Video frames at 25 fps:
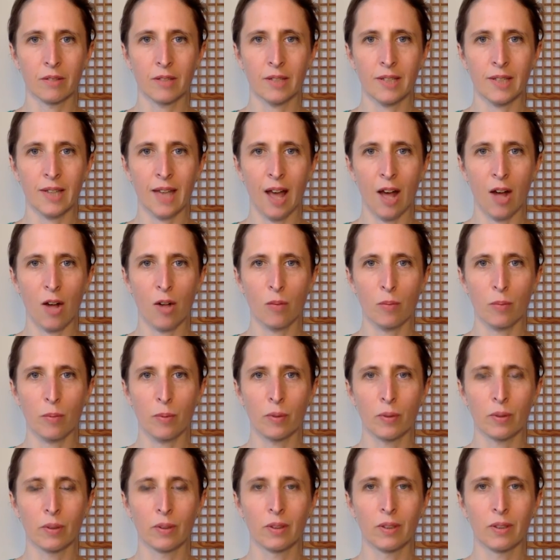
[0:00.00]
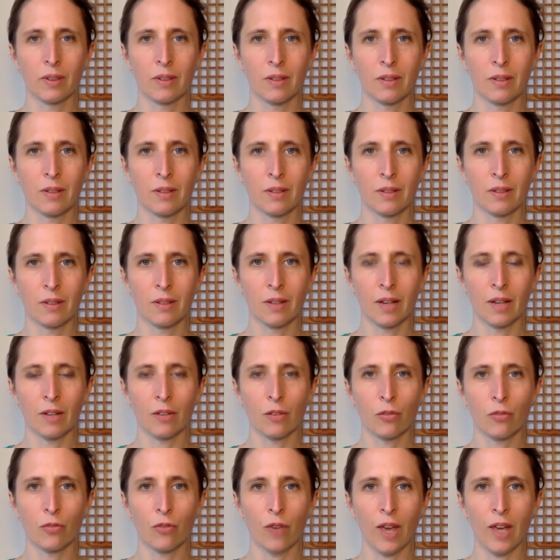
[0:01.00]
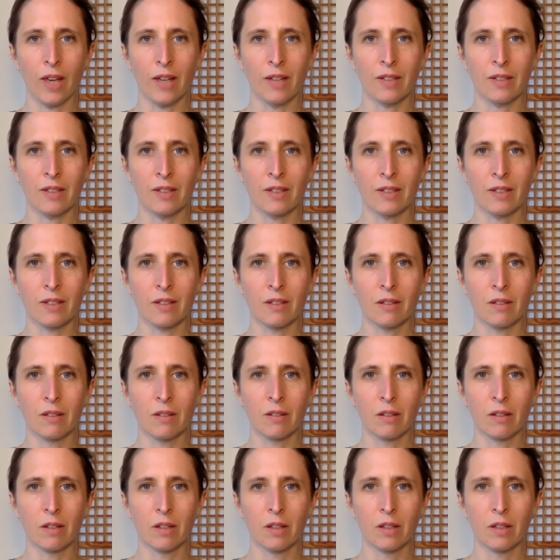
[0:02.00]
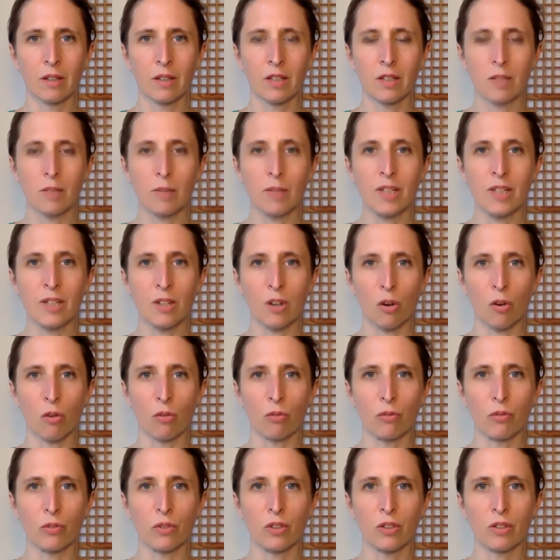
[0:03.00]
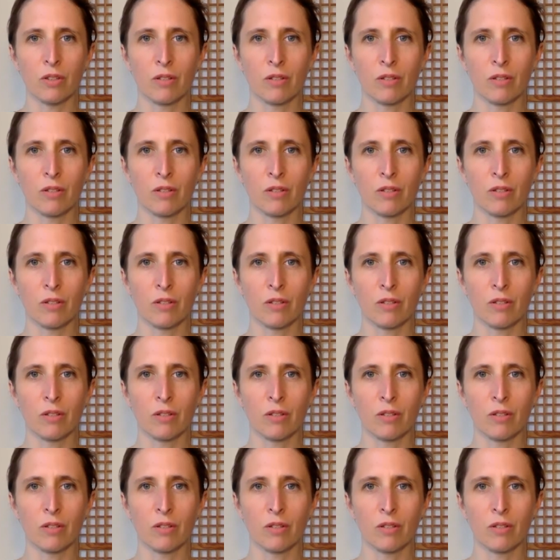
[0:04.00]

scalp and the face to be soft,